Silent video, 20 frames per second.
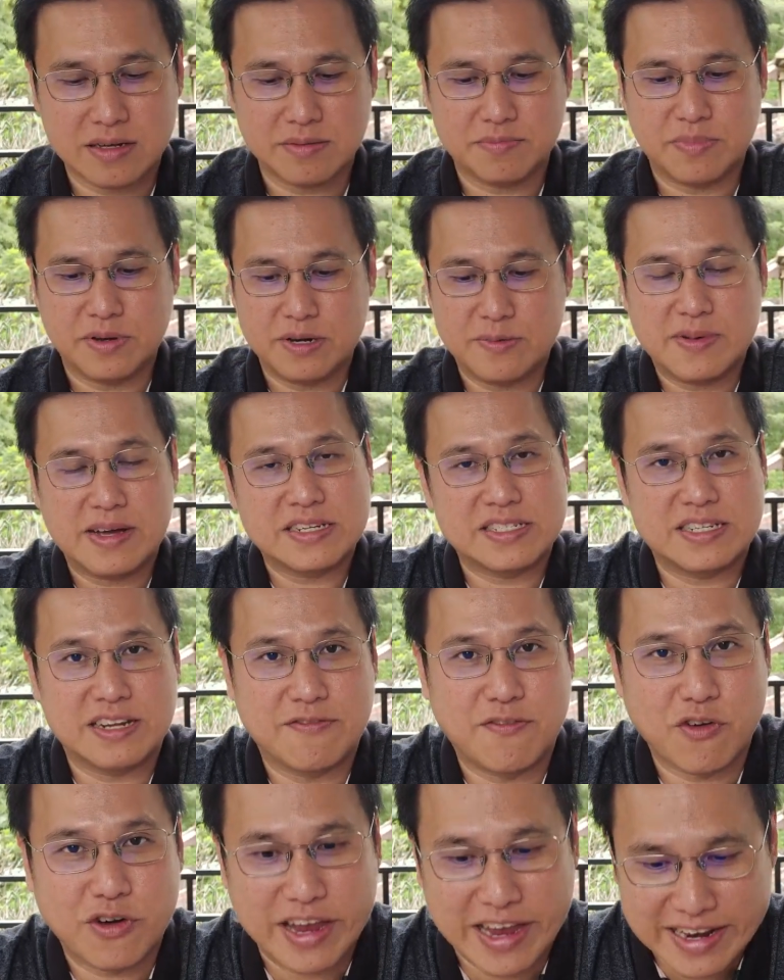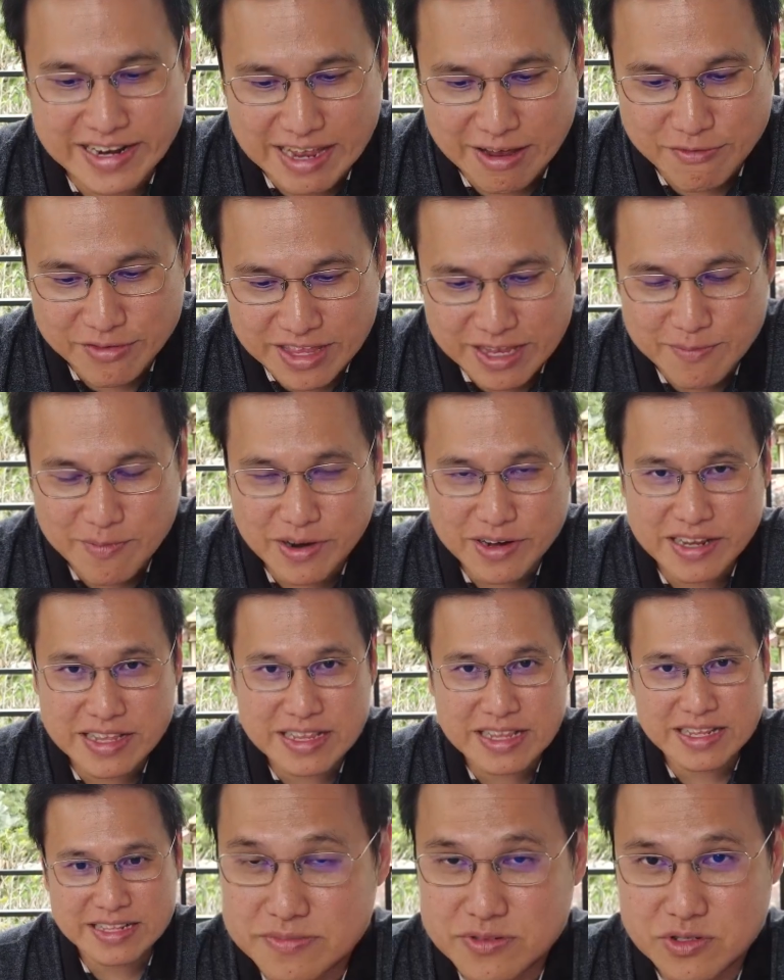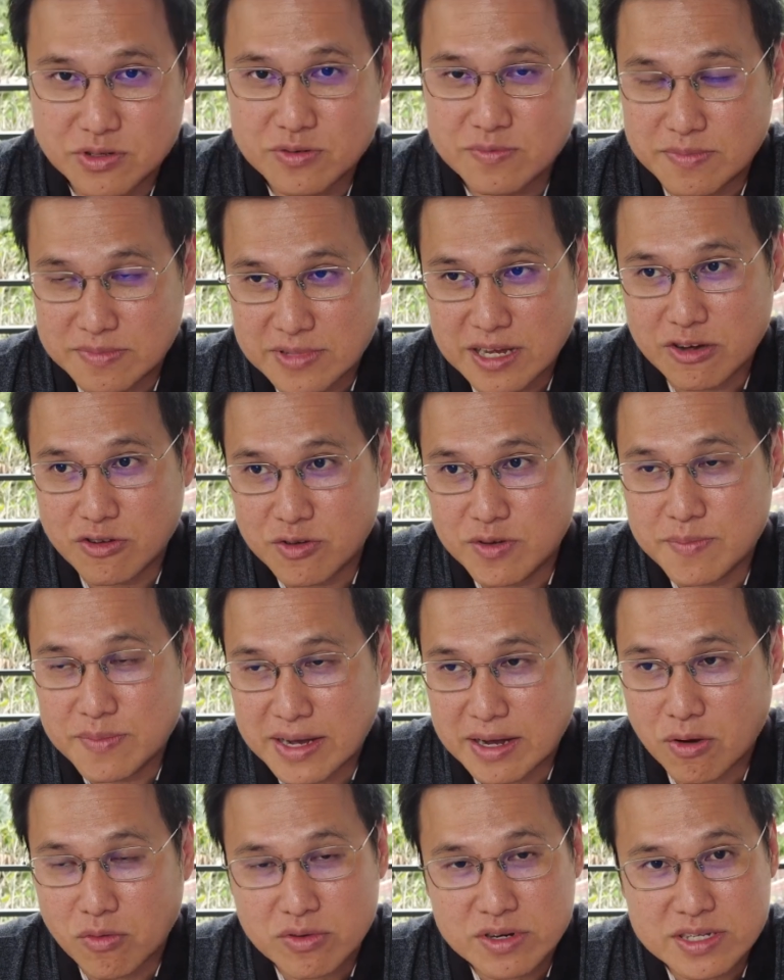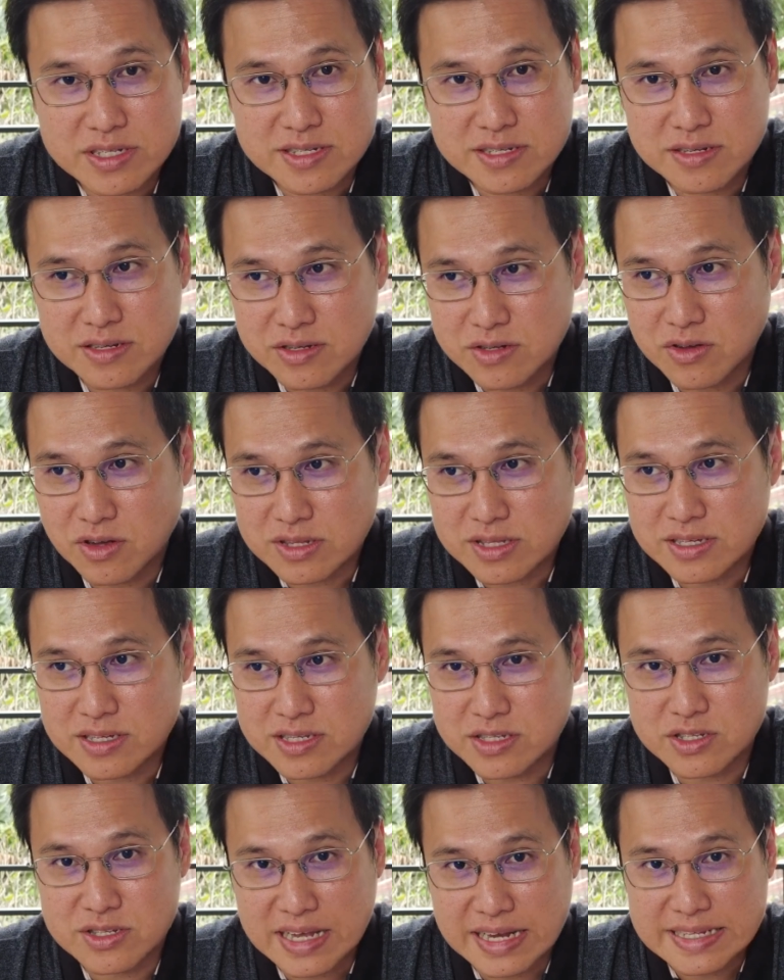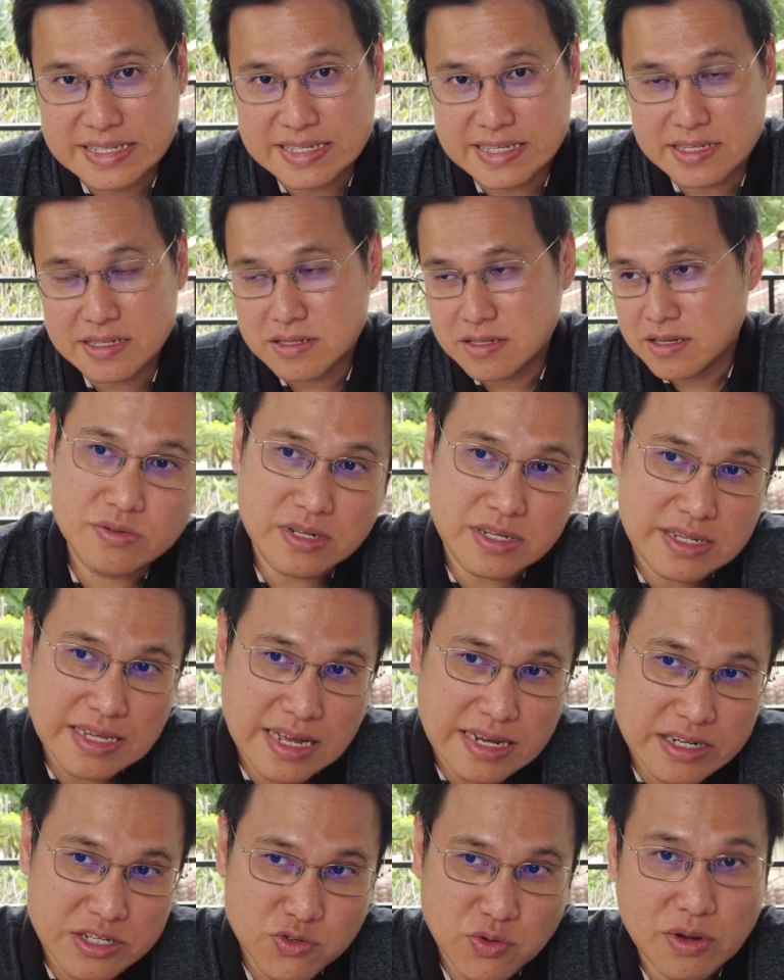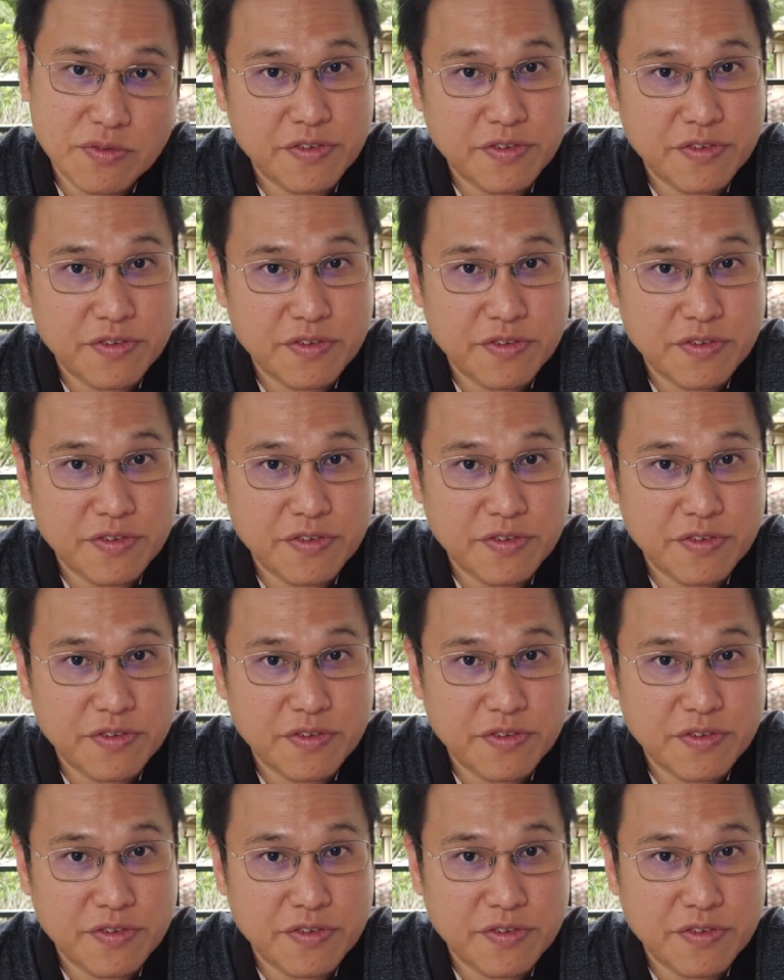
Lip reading: Pretty much they forget everything about it. So now even my oldest daughter is 19, the youngest one